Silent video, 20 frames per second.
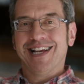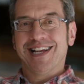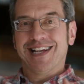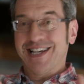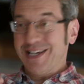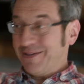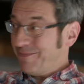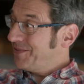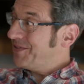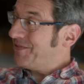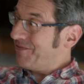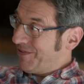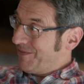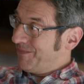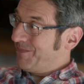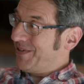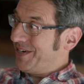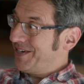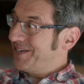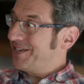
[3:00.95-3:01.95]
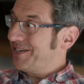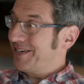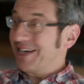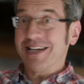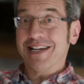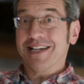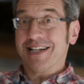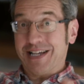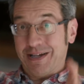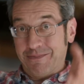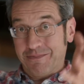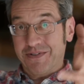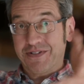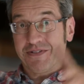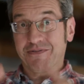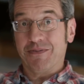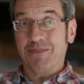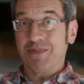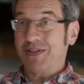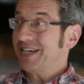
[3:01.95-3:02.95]
comes from, which it comes
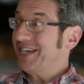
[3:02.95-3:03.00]
from the